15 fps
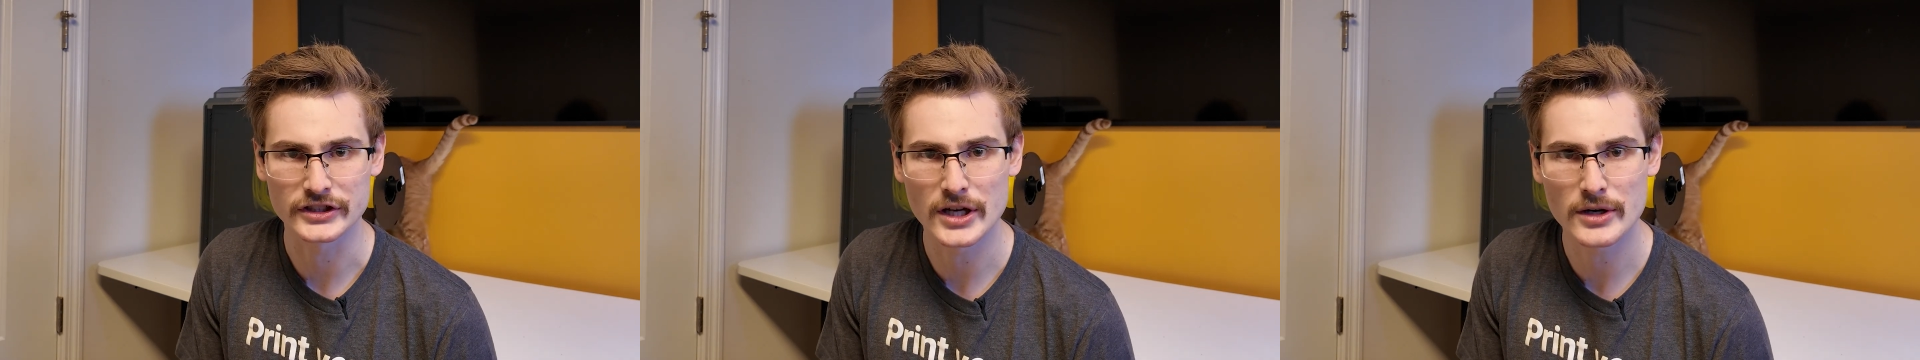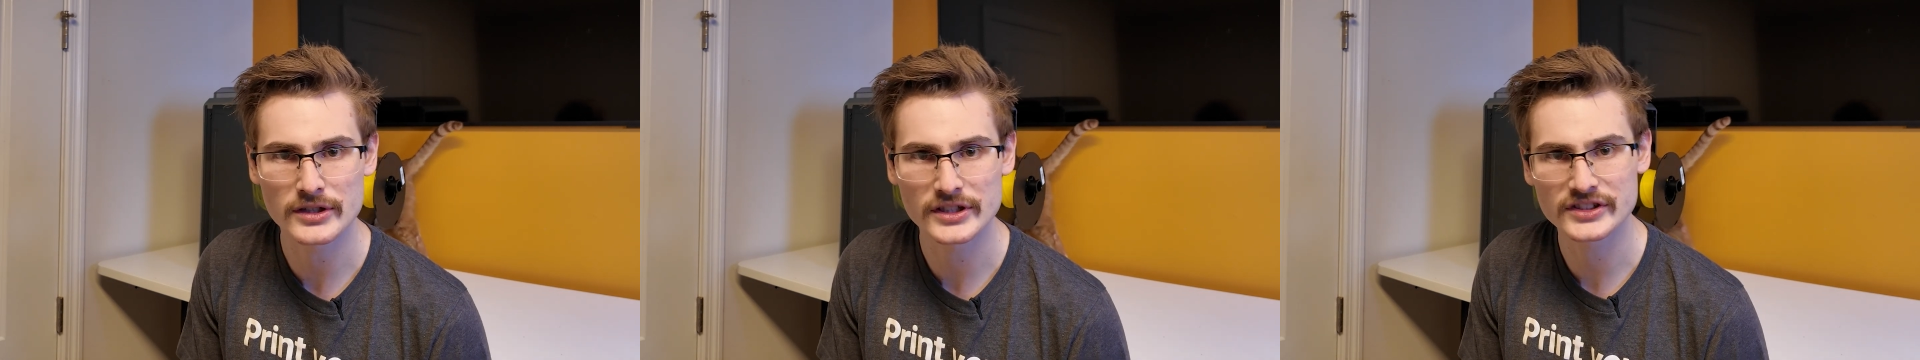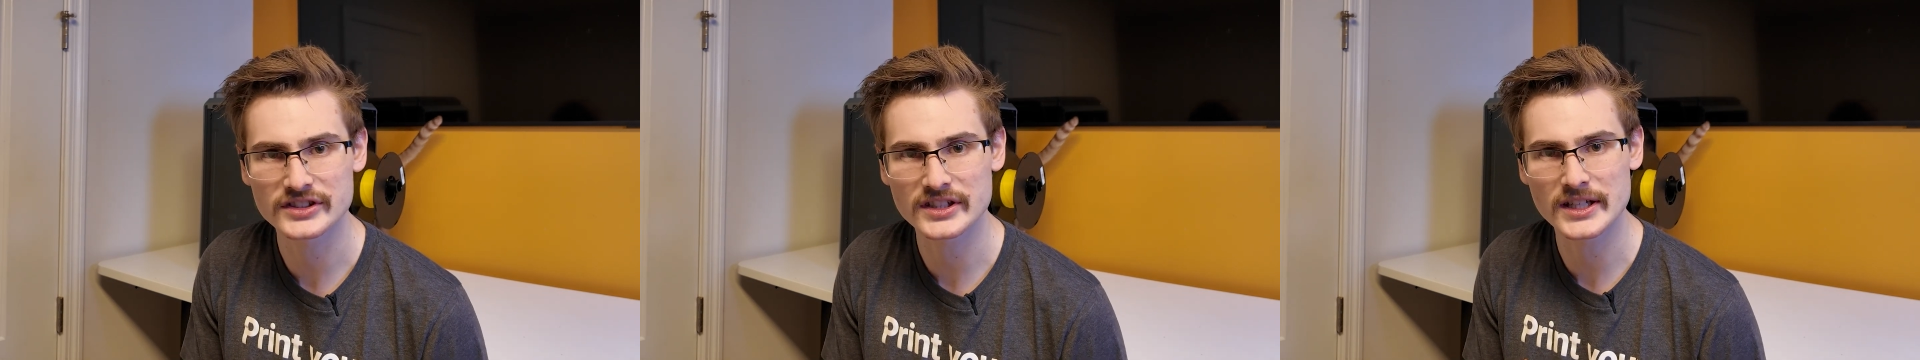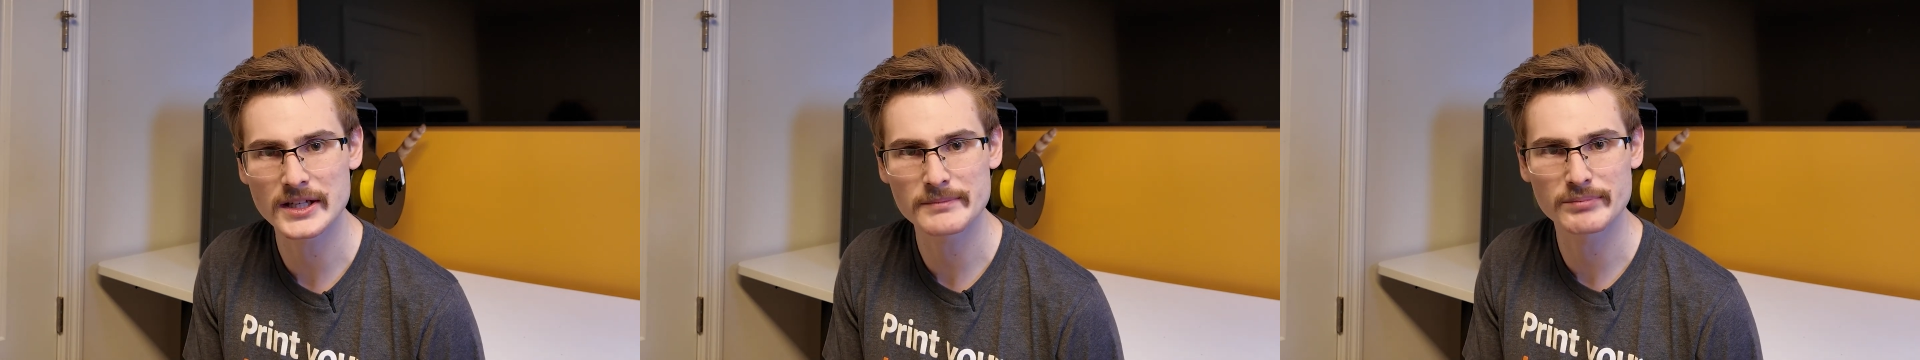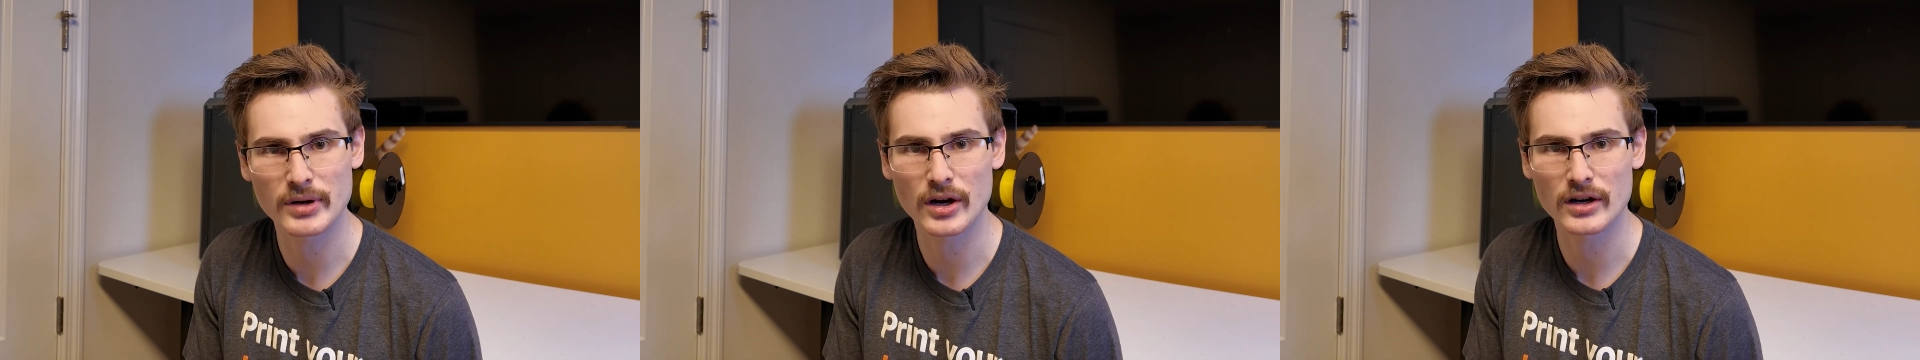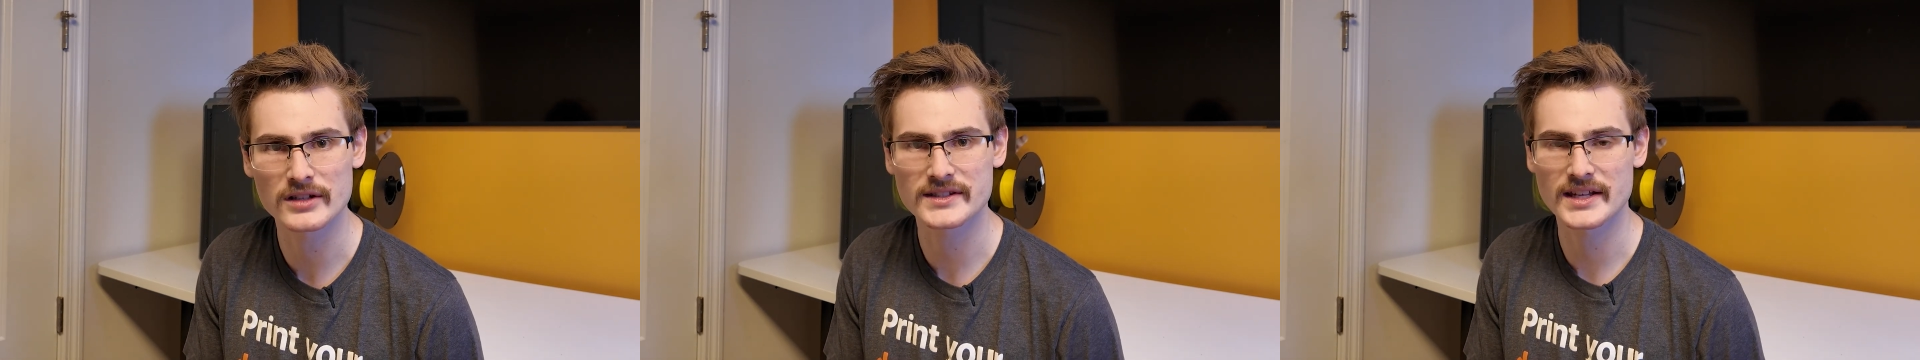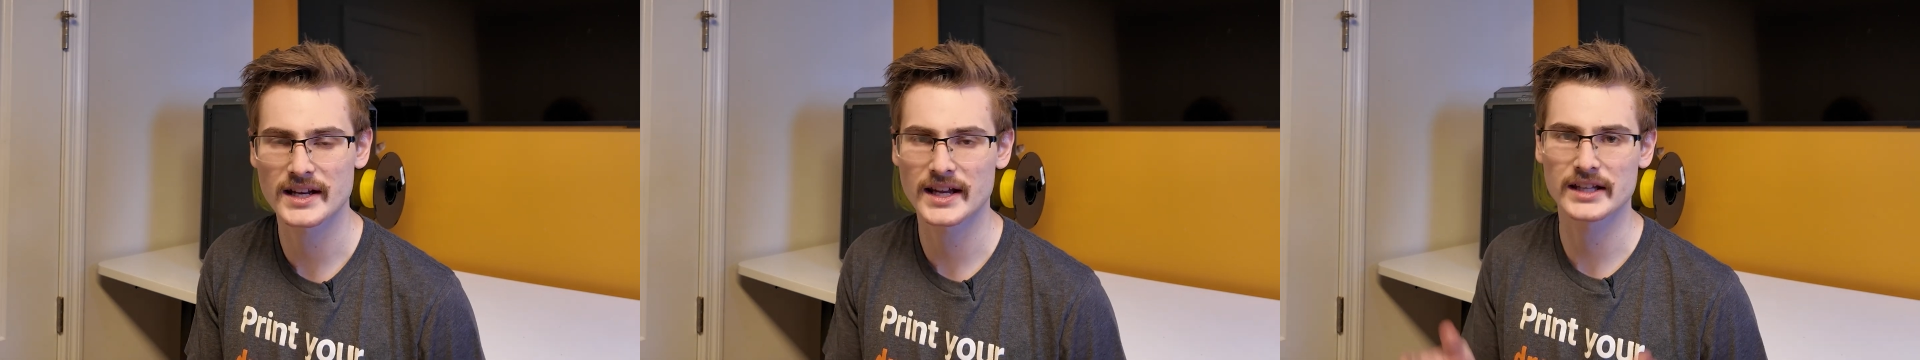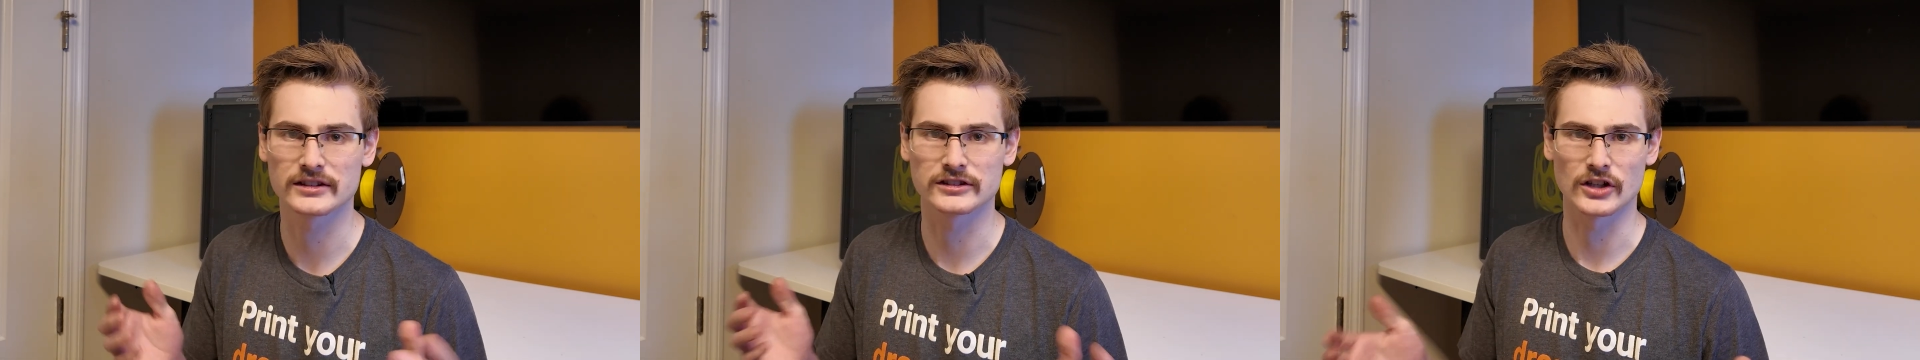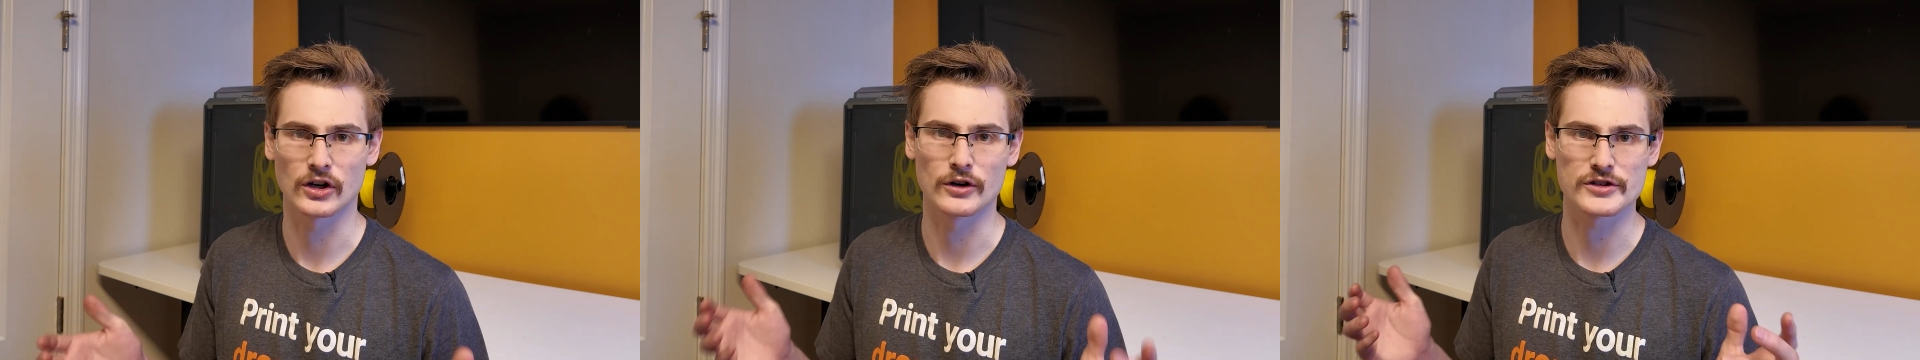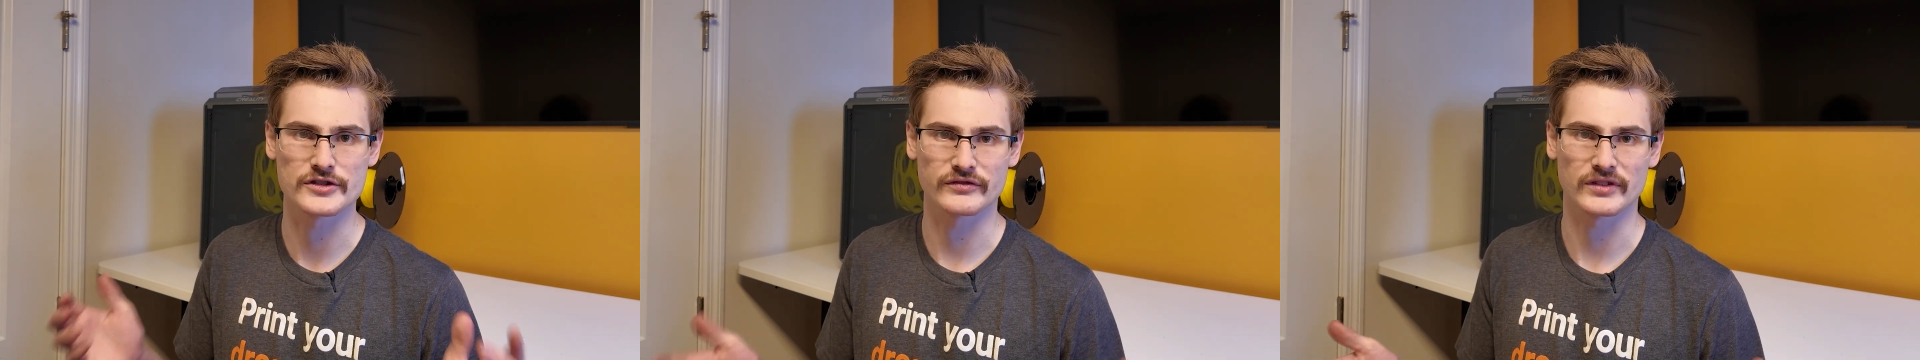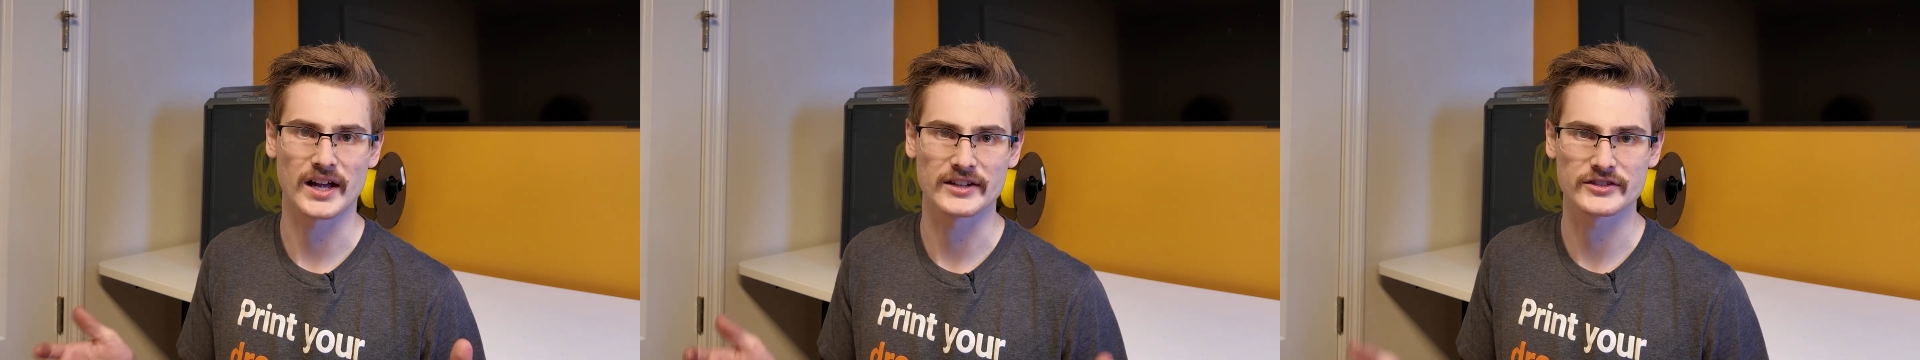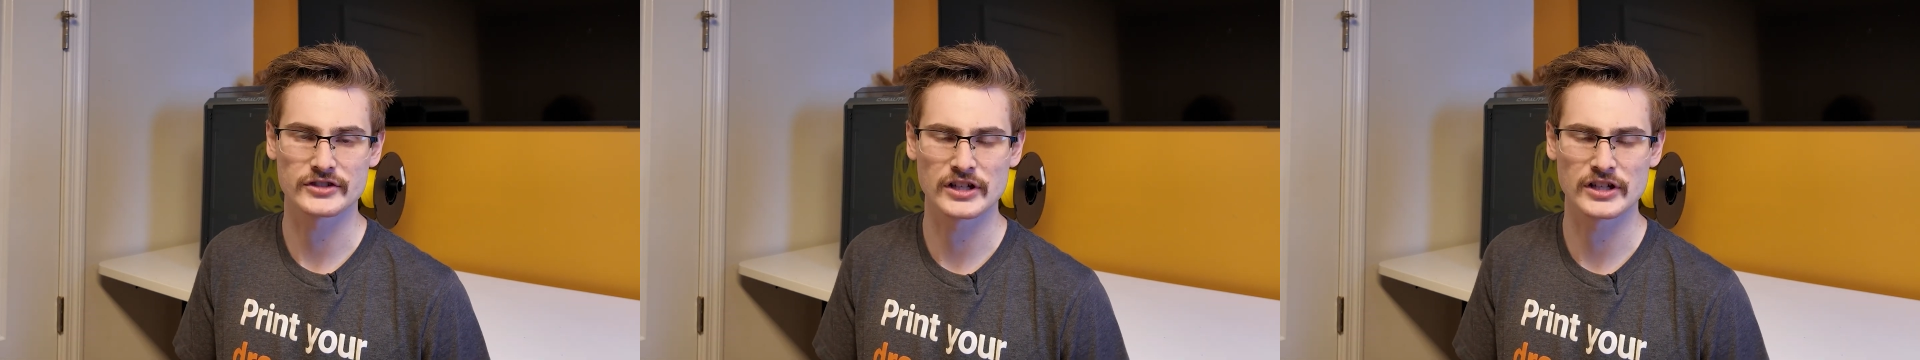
noticed in parts that had large flat